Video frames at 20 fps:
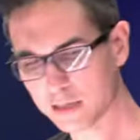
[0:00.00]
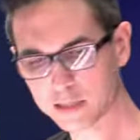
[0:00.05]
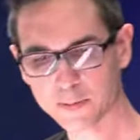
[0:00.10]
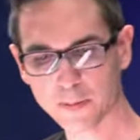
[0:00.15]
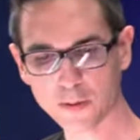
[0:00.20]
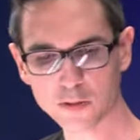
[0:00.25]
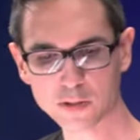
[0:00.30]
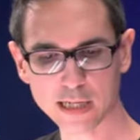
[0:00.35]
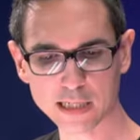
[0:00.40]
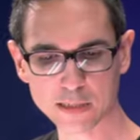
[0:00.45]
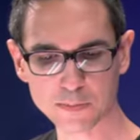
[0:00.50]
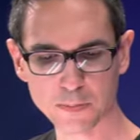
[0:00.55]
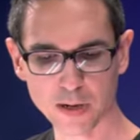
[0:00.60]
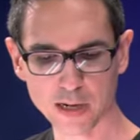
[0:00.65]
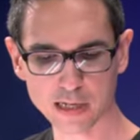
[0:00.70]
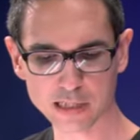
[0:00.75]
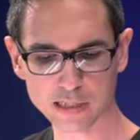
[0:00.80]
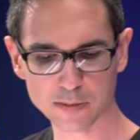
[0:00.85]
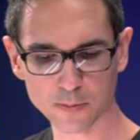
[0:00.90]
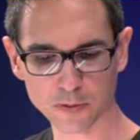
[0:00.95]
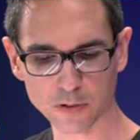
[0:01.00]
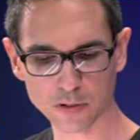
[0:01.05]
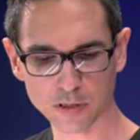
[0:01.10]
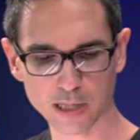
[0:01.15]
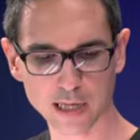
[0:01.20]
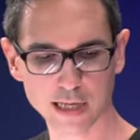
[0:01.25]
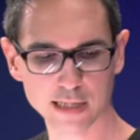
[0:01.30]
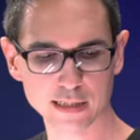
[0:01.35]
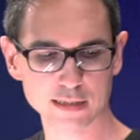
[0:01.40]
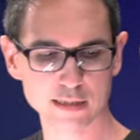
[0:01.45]
I suppose that's possible
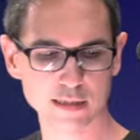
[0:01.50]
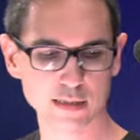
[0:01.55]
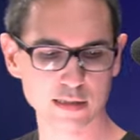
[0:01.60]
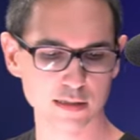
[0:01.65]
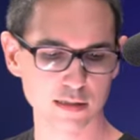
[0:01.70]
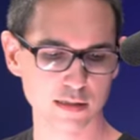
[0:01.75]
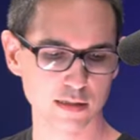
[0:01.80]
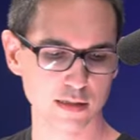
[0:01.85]
that